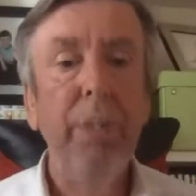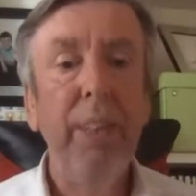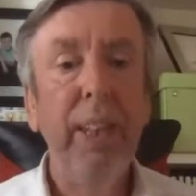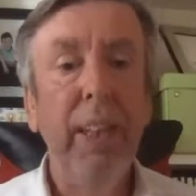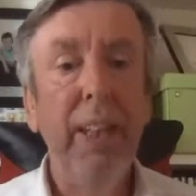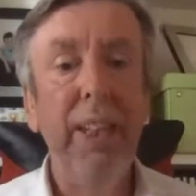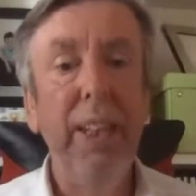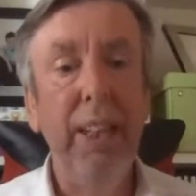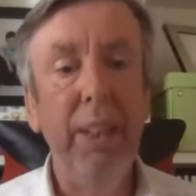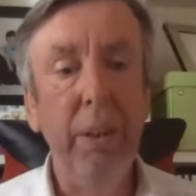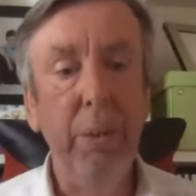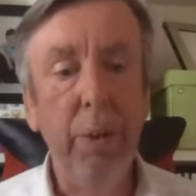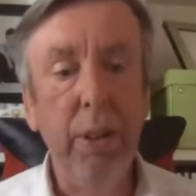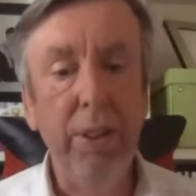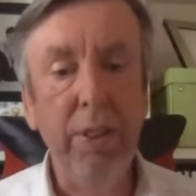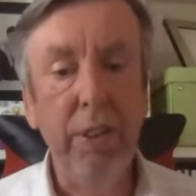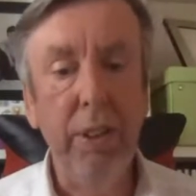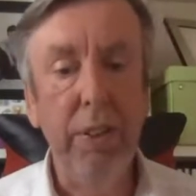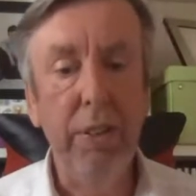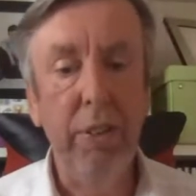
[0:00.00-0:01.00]
and then the
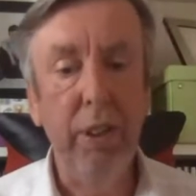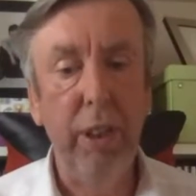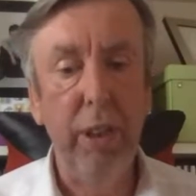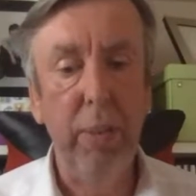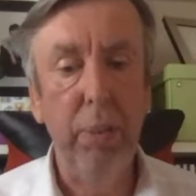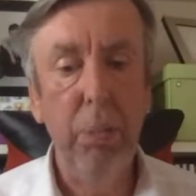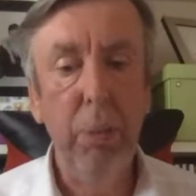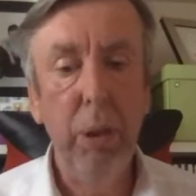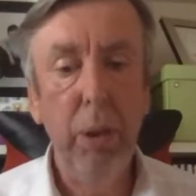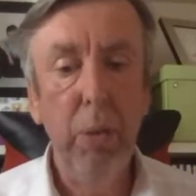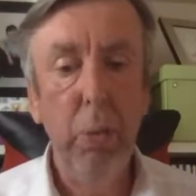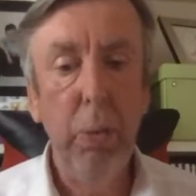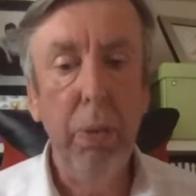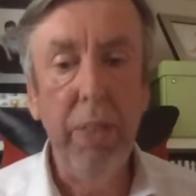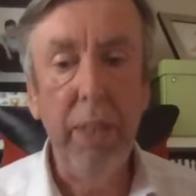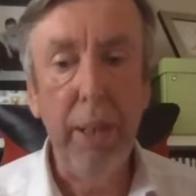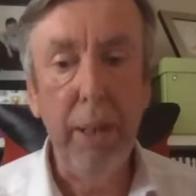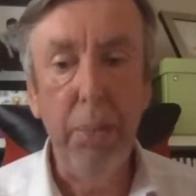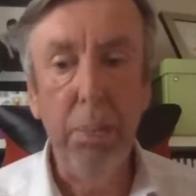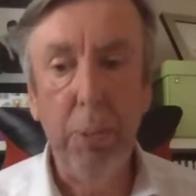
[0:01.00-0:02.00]
rest of the time with
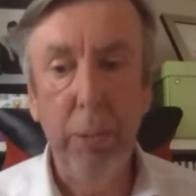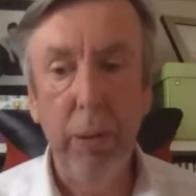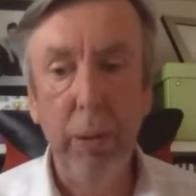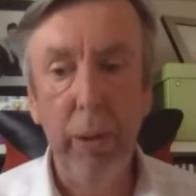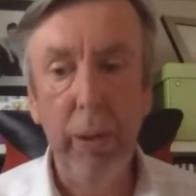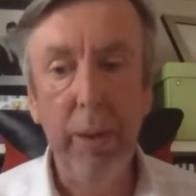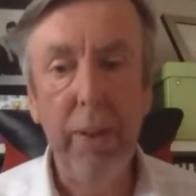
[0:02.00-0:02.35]
the employer.